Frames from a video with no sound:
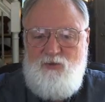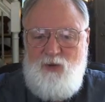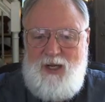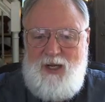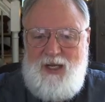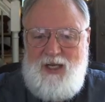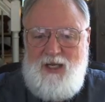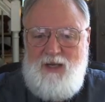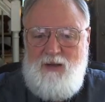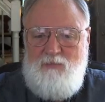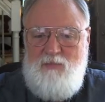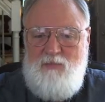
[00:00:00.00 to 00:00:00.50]

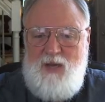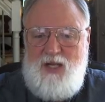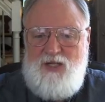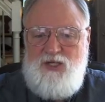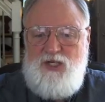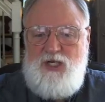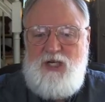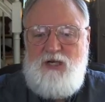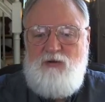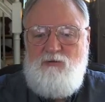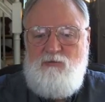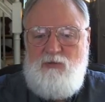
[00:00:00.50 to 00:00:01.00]
Frank
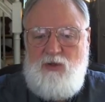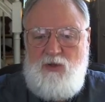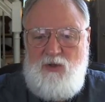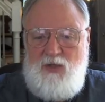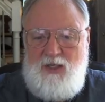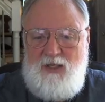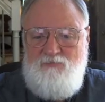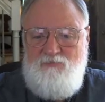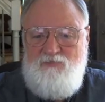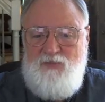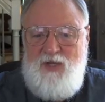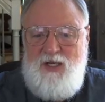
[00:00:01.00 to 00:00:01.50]

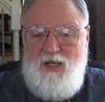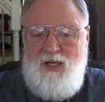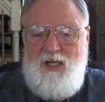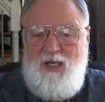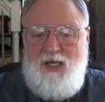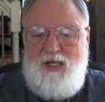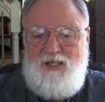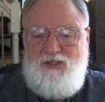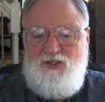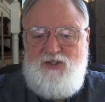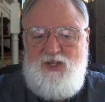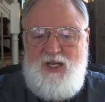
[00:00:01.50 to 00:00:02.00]
Macciarola,
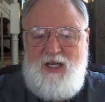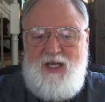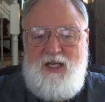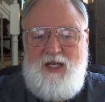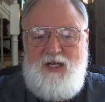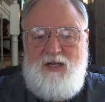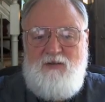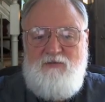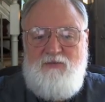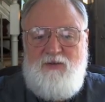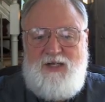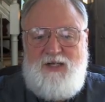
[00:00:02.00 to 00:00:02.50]

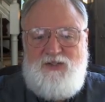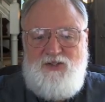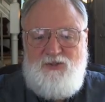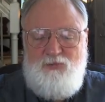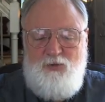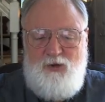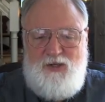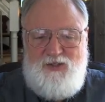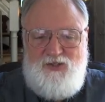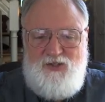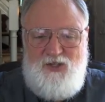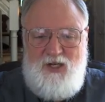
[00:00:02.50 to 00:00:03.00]
Executive Vice
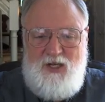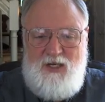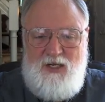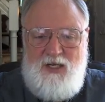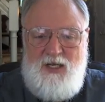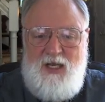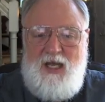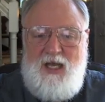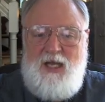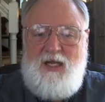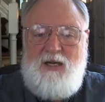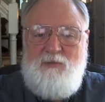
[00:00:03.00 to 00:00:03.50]
President
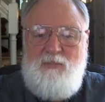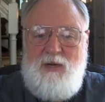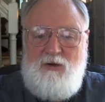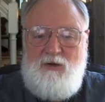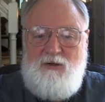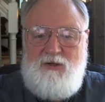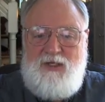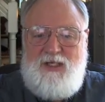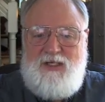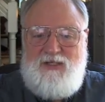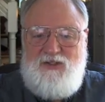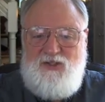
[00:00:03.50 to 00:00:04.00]
at
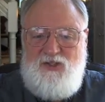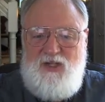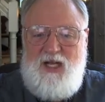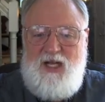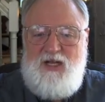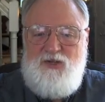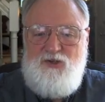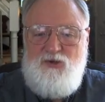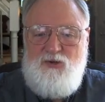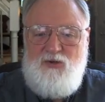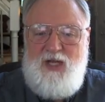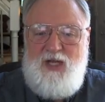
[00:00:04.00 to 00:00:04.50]
America's
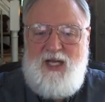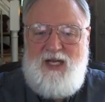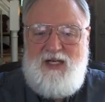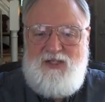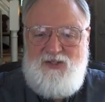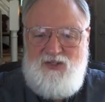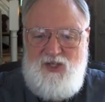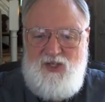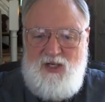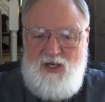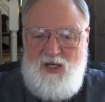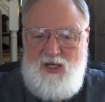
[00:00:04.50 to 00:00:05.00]
Natural
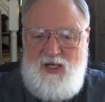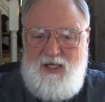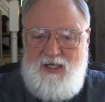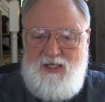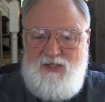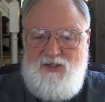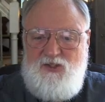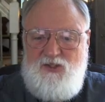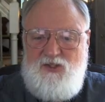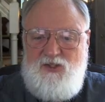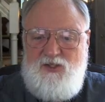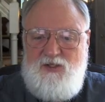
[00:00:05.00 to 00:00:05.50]
Gas
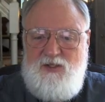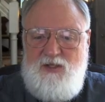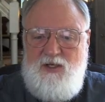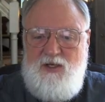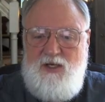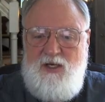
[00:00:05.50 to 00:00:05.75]
Alliance.